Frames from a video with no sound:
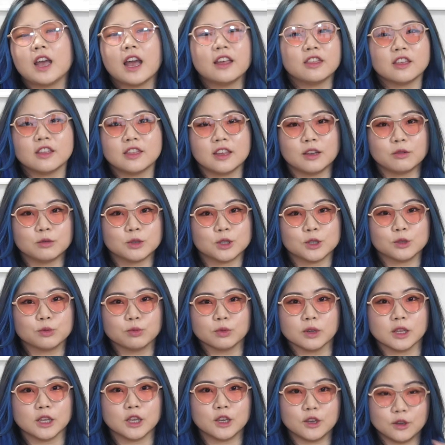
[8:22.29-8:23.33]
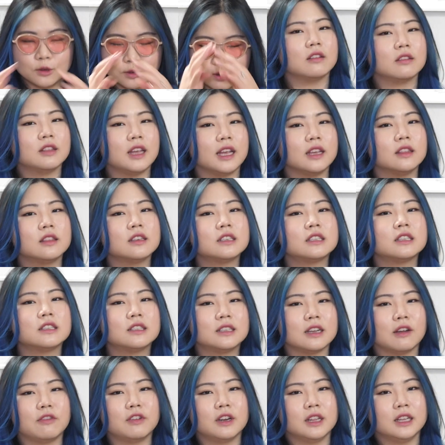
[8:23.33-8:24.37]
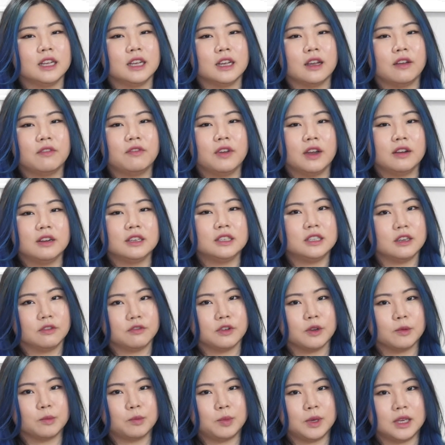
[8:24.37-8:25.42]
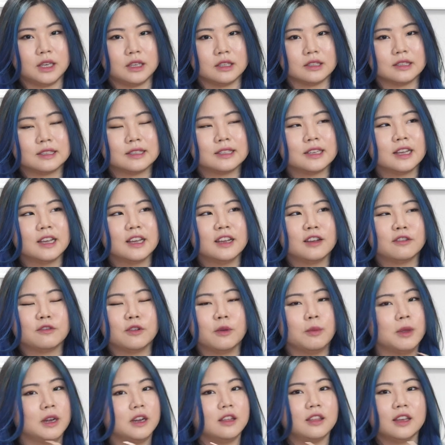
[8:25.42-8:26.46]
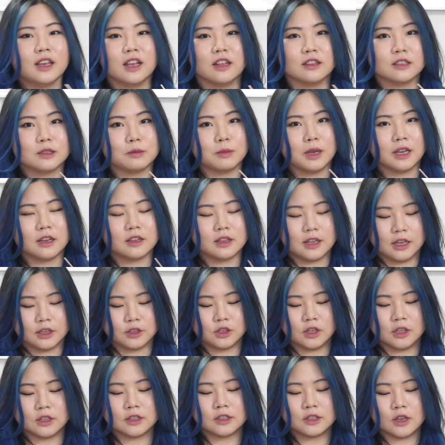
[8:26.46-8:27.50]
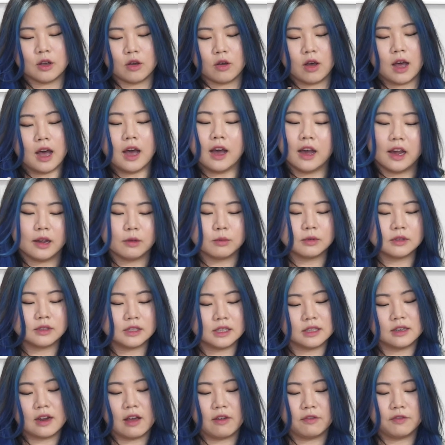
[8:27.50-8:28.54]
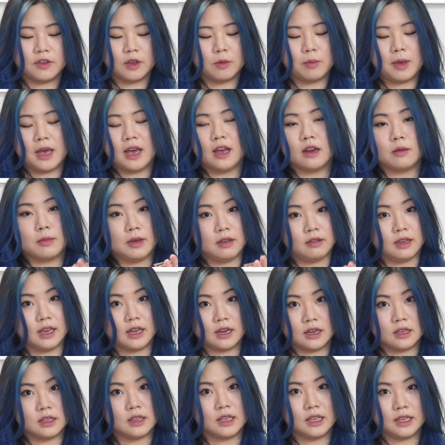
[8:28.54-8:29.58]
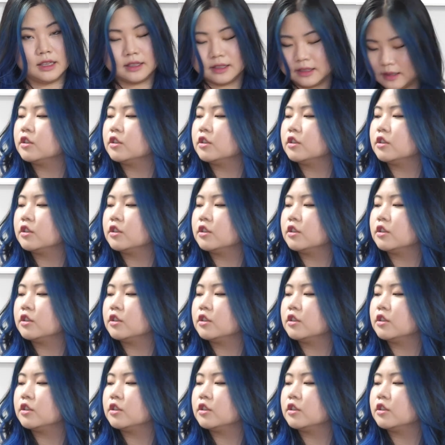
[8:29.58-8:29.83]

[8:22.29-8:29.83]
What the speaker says: I thought they were just really cute. Like, this is definitely a very different piece from anything else in my collection. So I did not feel bad about getting these.